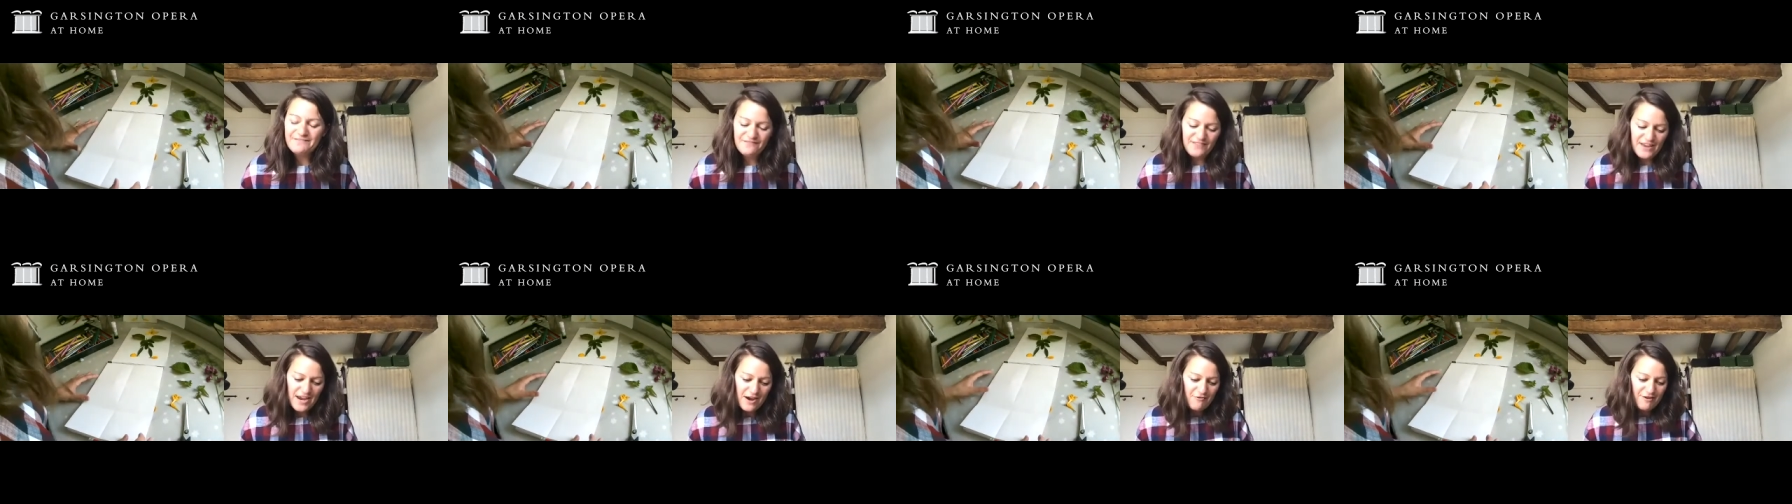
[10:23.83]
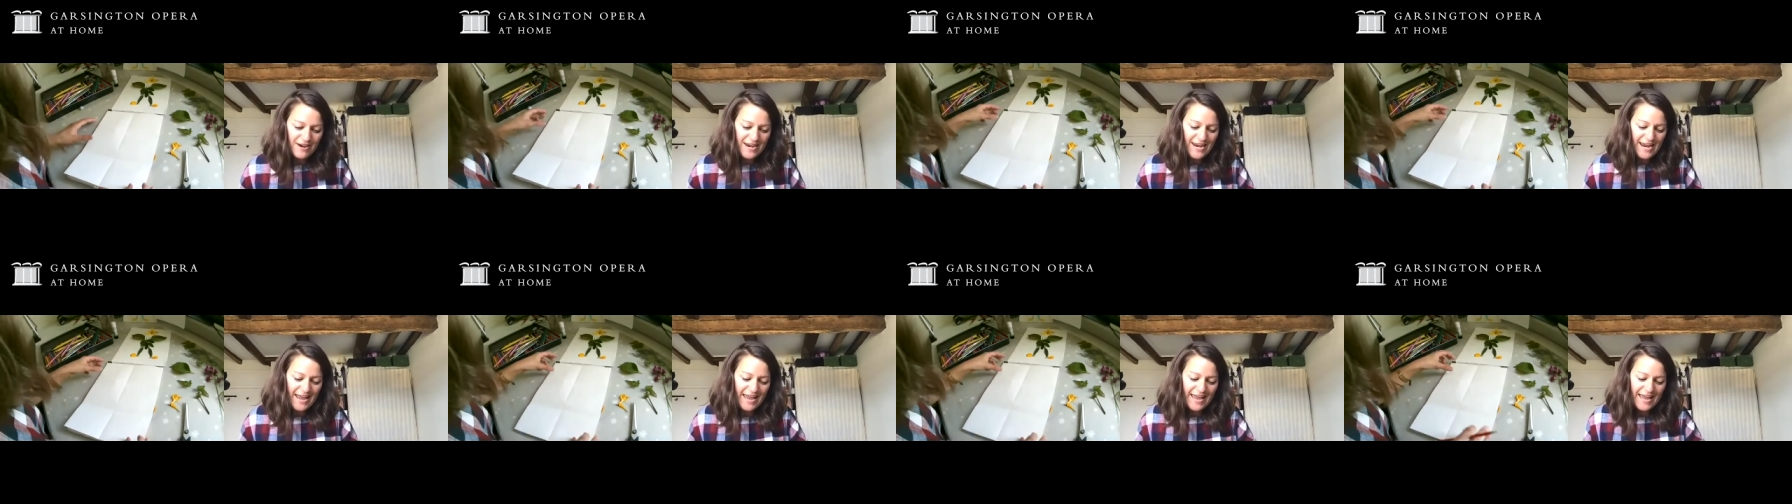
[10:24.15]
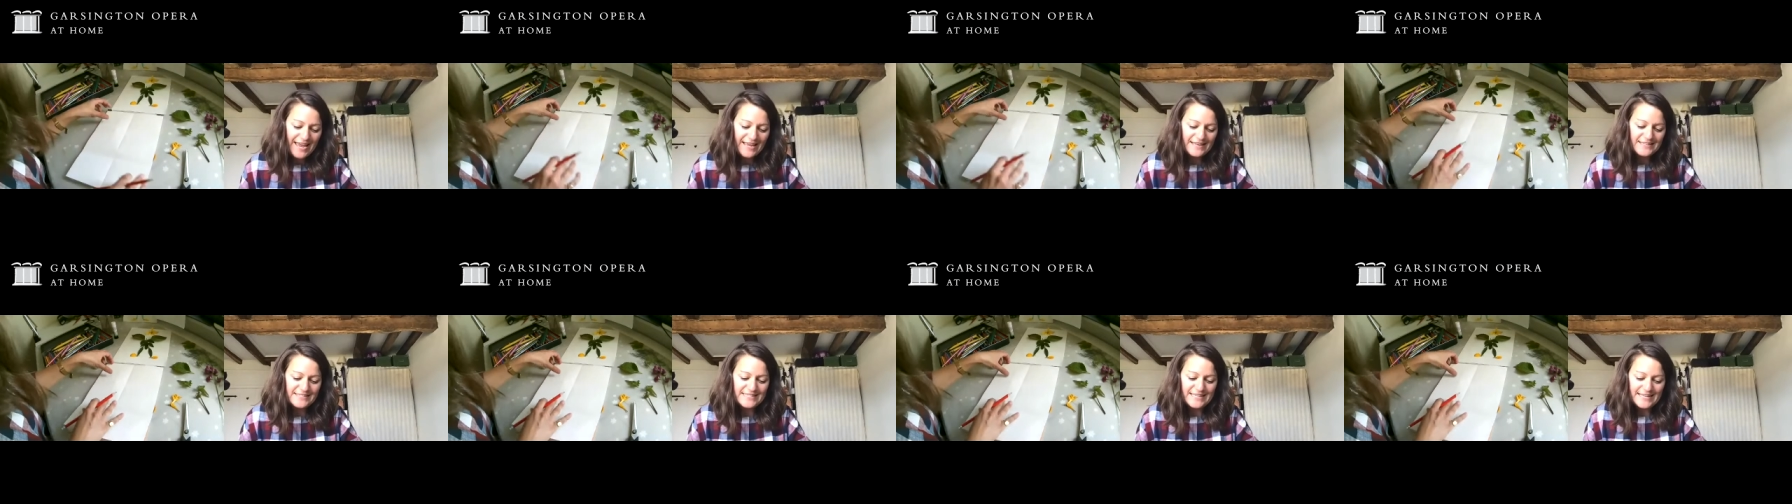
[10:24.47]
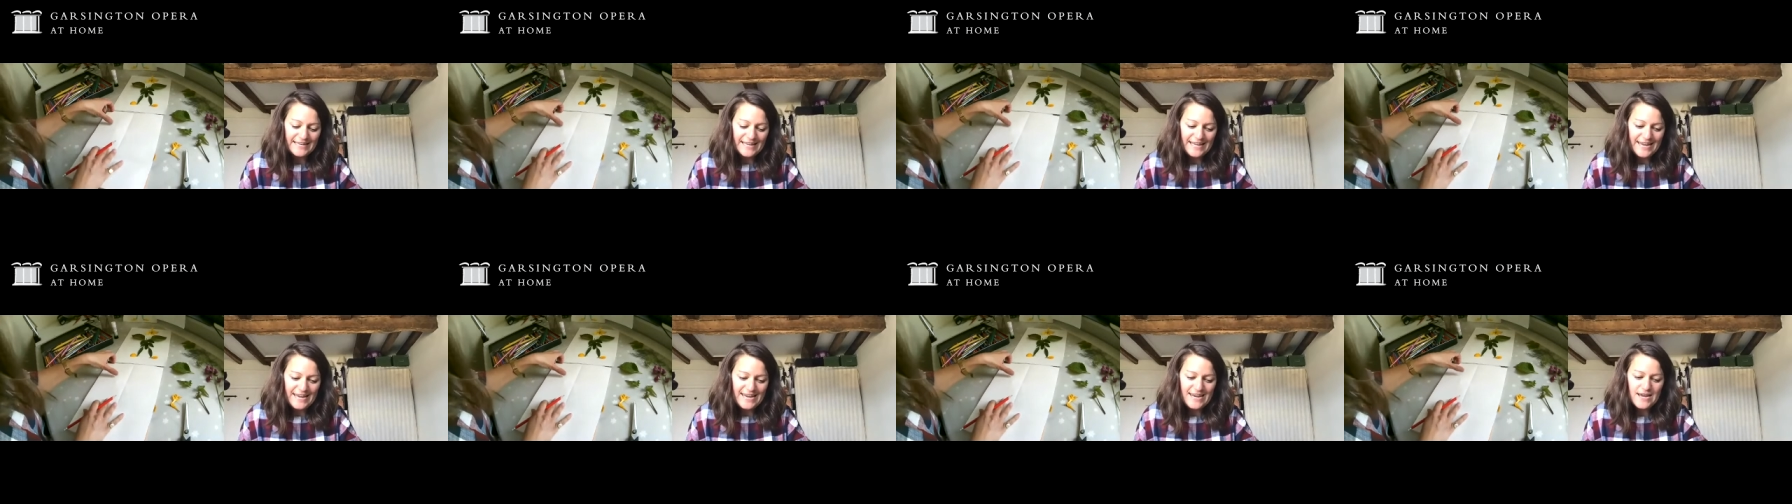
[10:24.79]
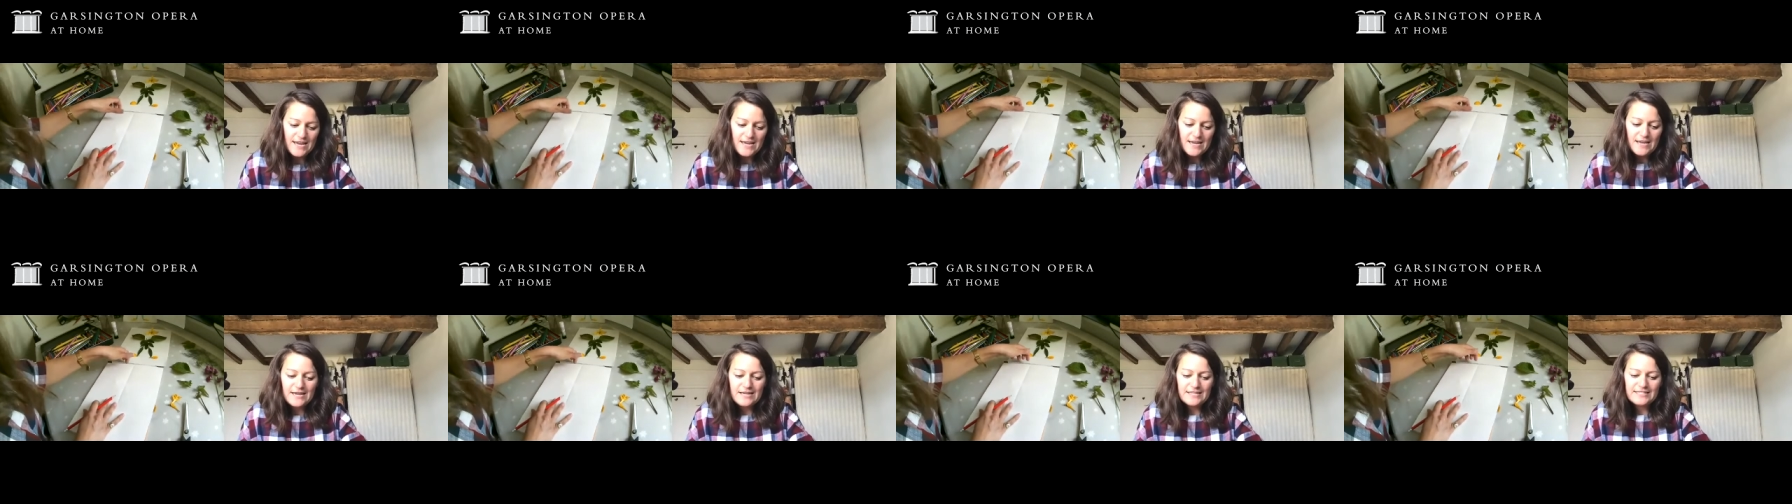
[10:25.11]
very handily
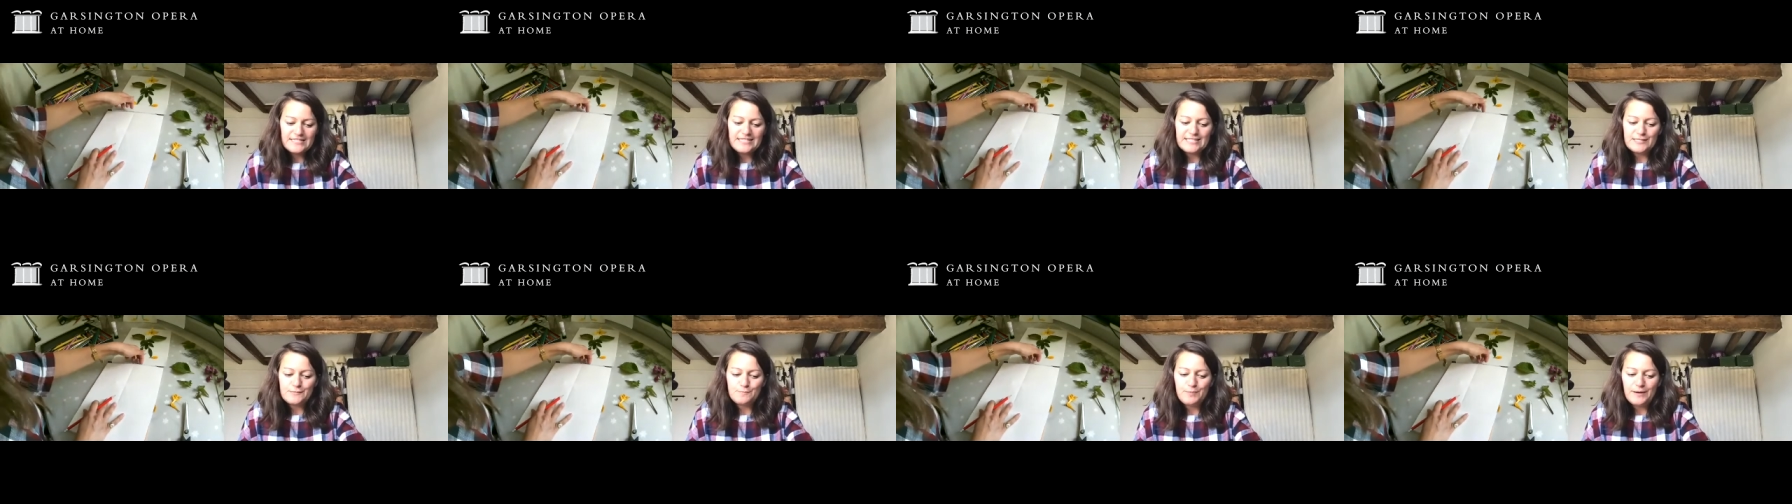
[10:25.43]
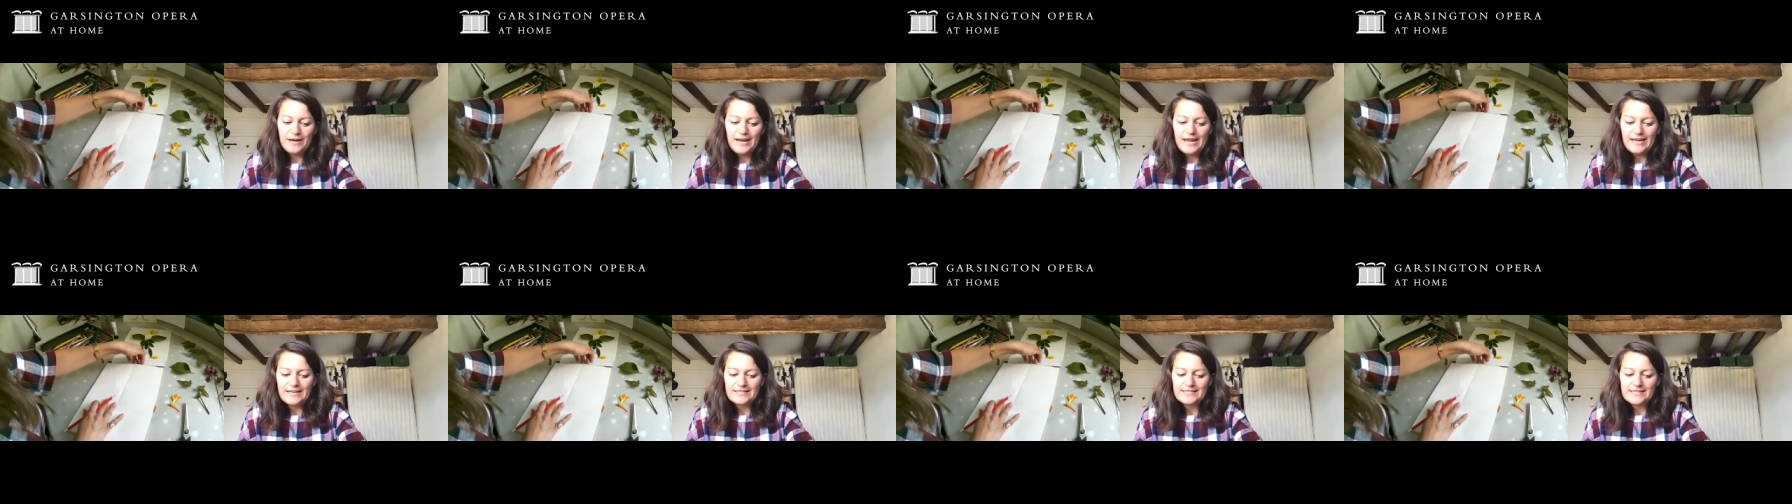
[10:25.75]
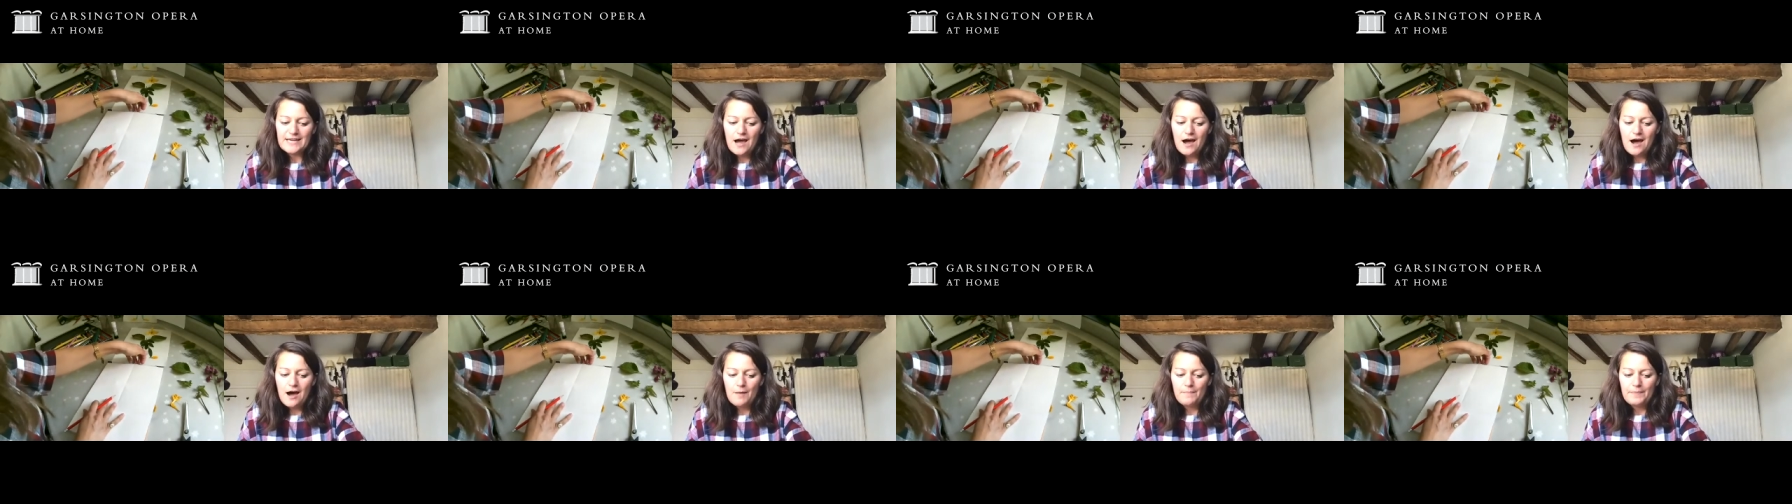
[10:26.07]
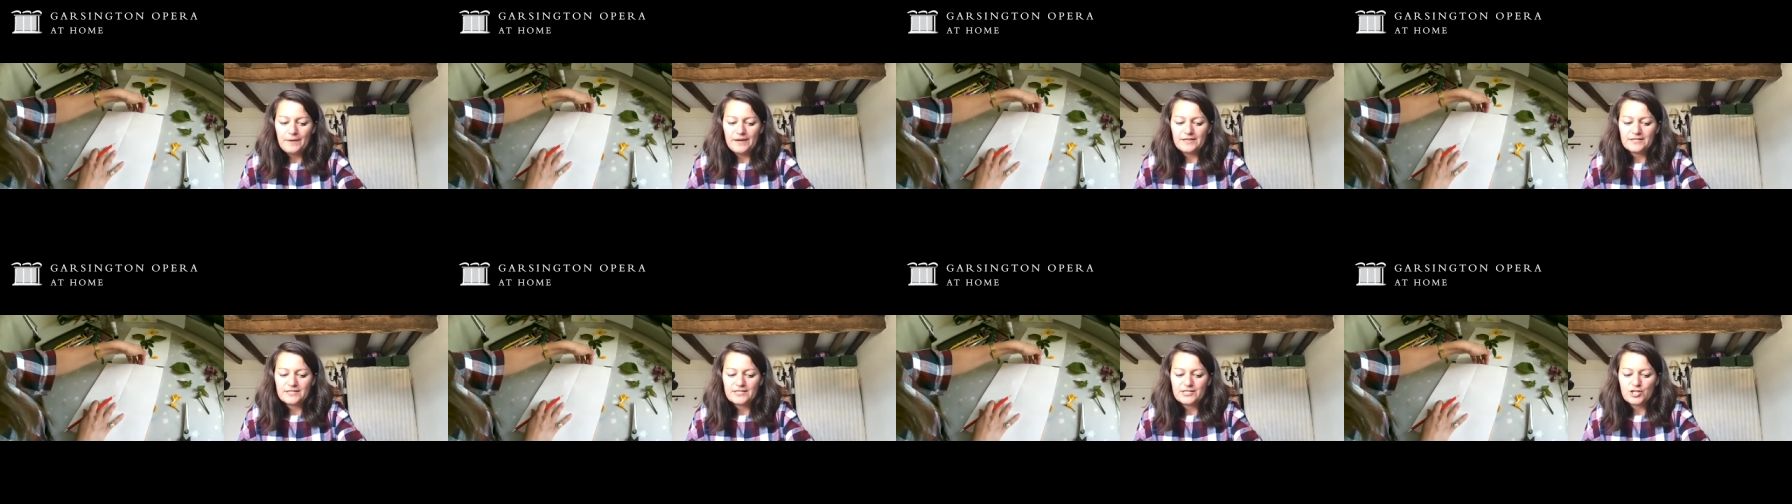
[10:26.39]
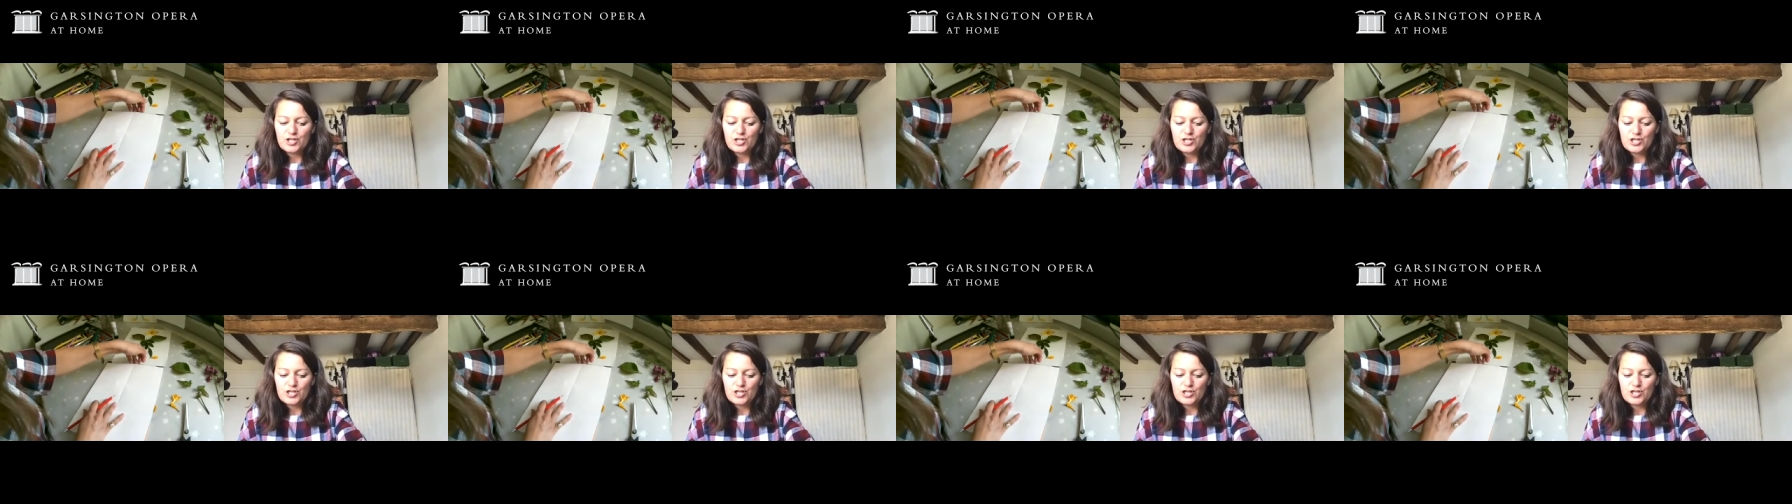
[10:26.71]
split up into